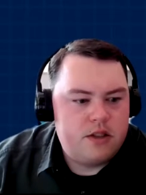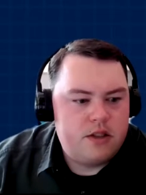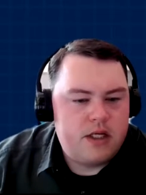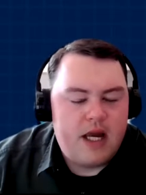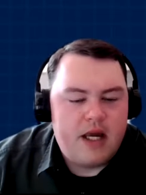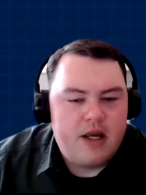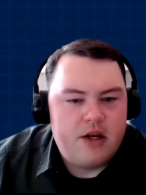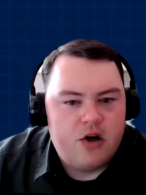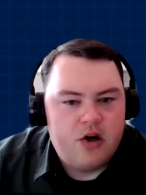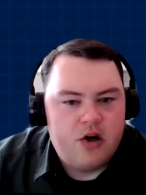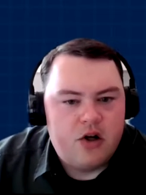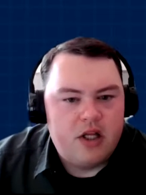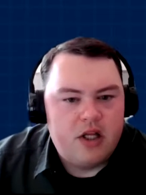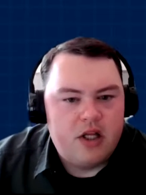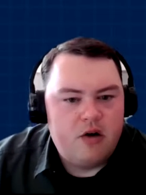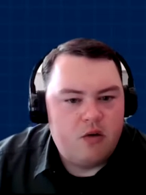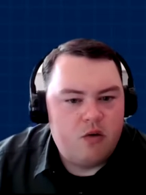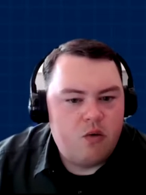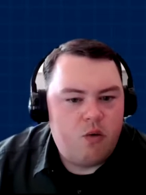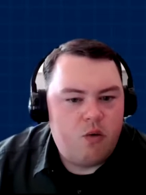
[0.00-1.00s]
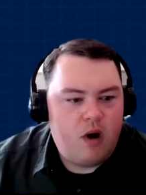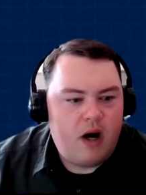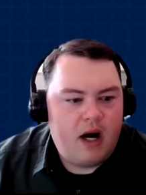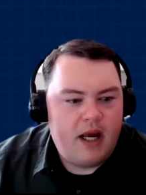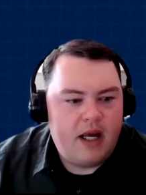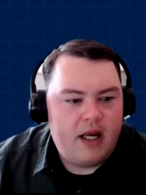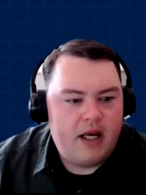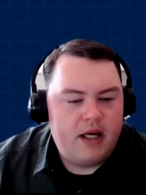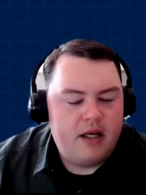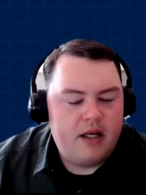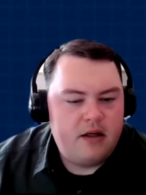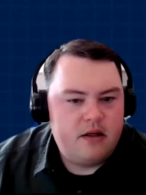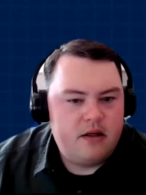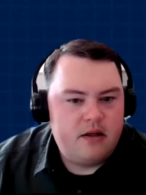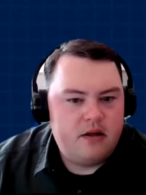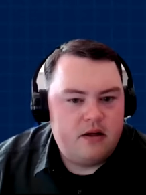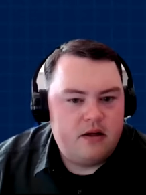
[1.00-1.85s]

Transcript: Yeah, you're a little quiet.